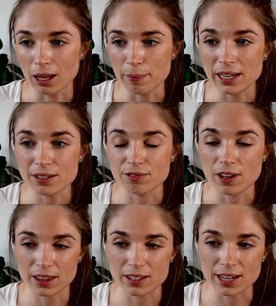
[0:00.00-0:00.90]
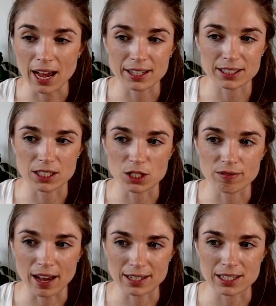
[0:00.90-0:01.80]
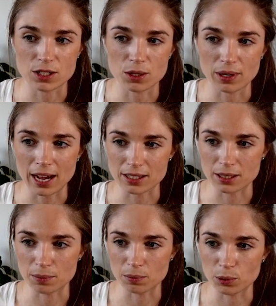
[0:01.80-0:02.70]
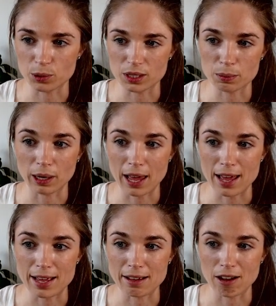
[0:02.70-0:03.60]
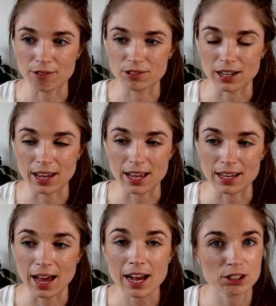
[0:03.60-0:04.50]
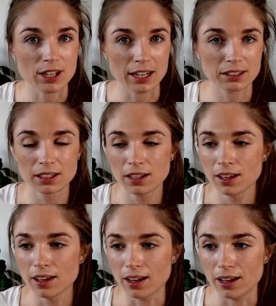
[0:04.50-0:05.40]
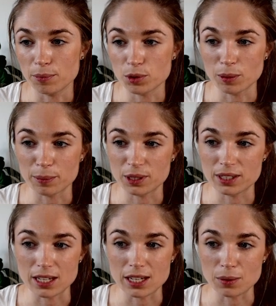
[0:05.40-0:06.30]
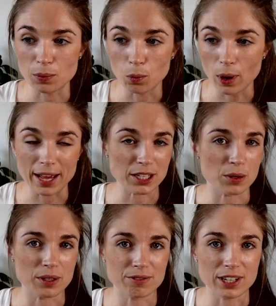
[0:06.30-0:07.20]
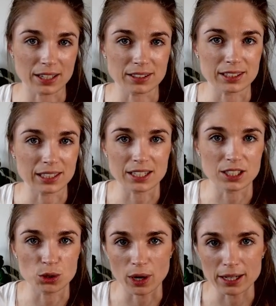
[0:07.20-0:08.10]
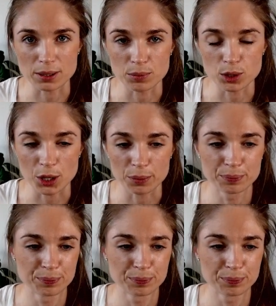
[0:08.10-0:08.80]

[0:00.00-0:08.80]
Um, any further tags that you've added to an atom will display after a hashtag, um, so you're able to see where you have tagged and connected your atoms to.